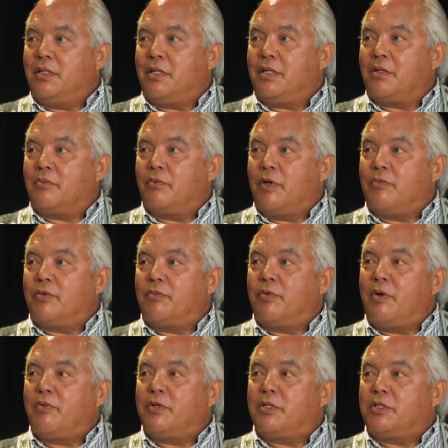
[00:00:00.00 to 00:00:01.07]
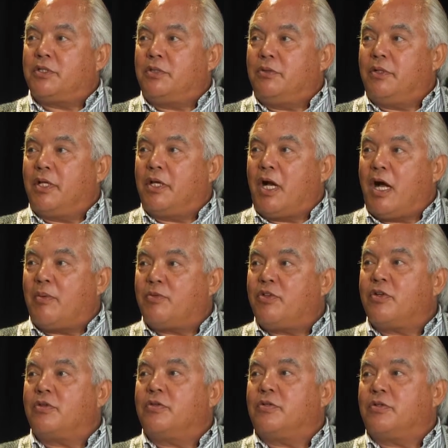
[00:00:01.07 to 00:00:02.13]
and what were the
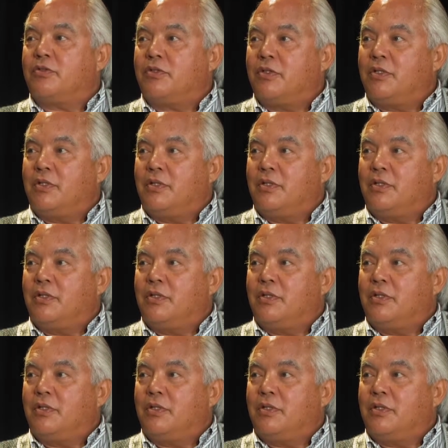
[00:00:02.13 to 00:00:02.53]
obstacles